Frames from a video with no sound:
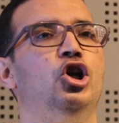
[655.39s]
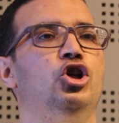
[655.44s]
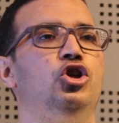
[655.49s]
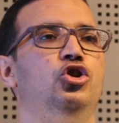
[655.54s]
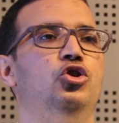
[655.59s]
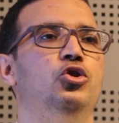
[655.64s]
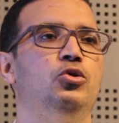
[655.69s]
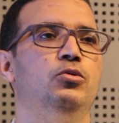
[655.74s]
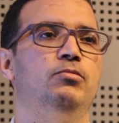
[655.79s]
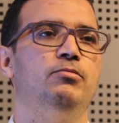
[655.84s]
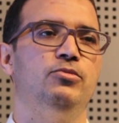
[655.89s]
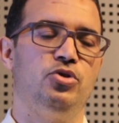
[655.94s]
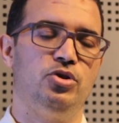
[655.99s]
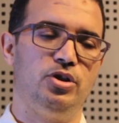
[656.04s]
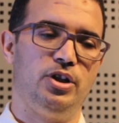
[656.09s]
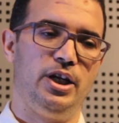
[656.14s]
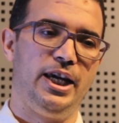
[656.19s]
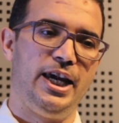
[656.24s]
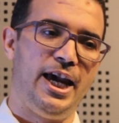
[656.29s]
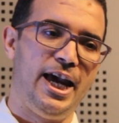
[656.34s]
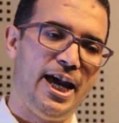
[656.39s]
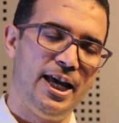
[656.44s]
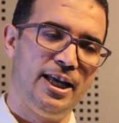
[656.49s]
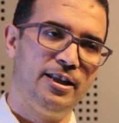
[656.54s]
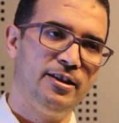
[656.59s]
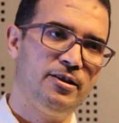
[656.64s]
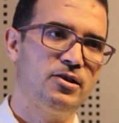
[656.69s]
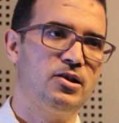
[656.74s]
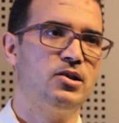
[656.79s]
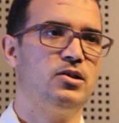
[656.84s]
you shake
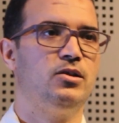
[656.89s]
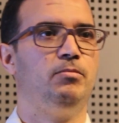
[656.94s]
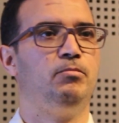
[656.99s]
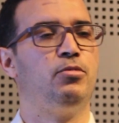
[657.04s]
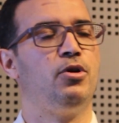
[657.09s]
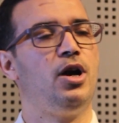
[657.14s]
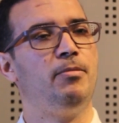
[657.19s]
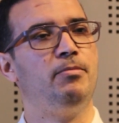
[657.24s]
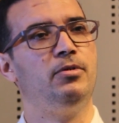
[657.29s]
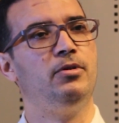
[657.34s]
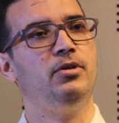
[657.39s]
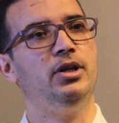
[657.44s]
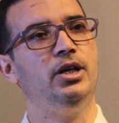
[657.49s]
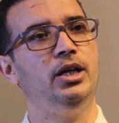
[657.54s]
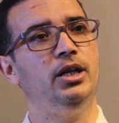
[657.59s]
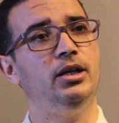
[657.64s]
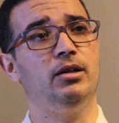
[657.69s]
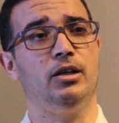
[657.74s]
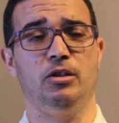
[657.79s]
hands properly,